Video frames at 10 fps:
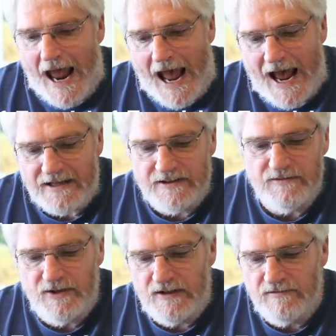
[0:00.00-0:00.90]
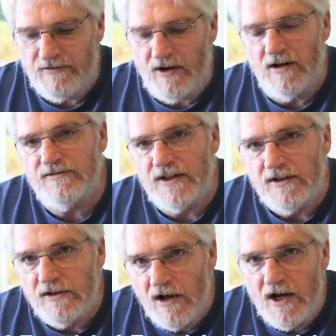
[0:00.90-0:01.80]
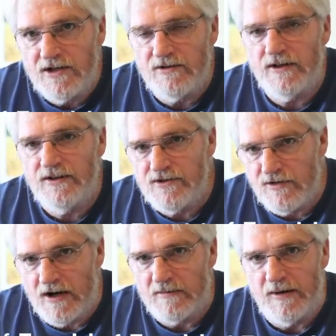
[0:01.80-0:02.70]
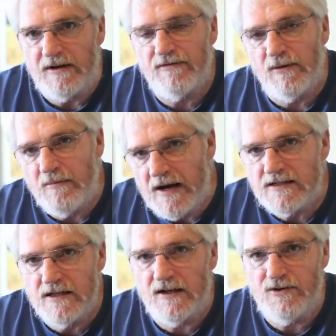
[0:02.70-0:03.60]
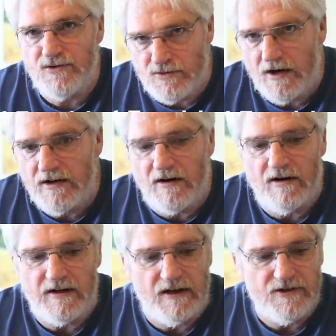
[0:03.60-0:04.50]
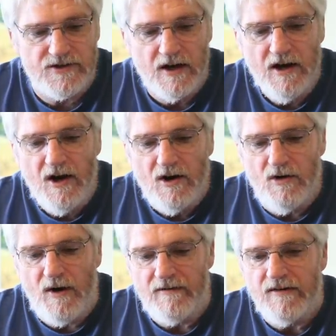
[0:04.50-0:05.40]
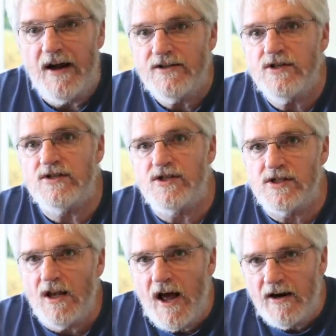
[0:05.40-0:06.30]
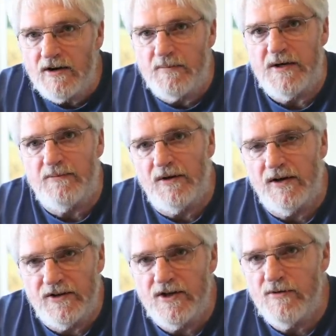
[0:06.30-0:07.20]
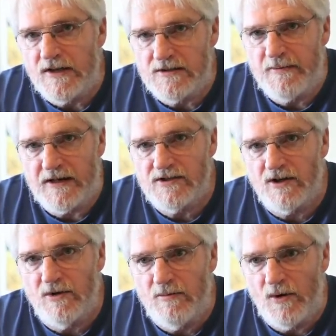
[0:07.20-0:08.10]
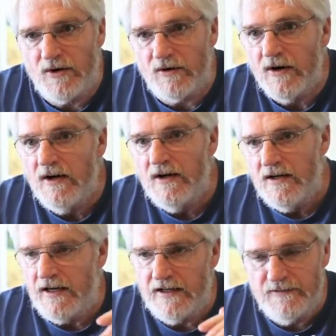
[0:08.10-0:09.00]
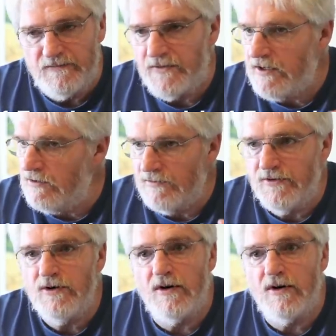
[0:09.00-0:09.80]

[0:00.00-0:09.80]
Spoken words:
actively involved in laundering the drug money for Mexican drug cartels who have not just slaughtered people on the U.S.-Mexico border. And, if you